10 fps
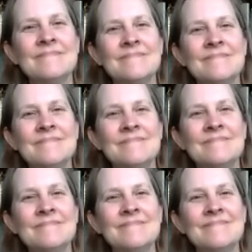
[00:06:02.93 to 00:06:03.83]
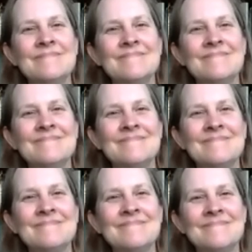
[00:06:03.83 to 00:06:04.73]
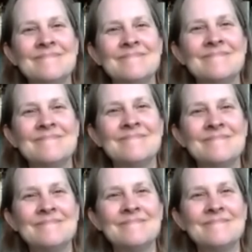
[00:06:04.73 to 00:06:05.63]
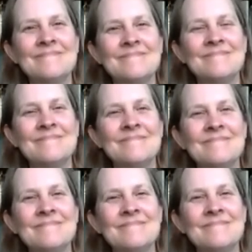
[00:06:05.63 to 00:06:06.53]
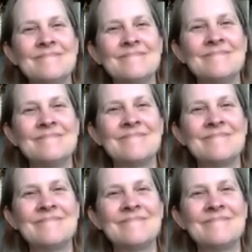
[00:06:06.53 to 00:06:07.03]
The person shown says nothing.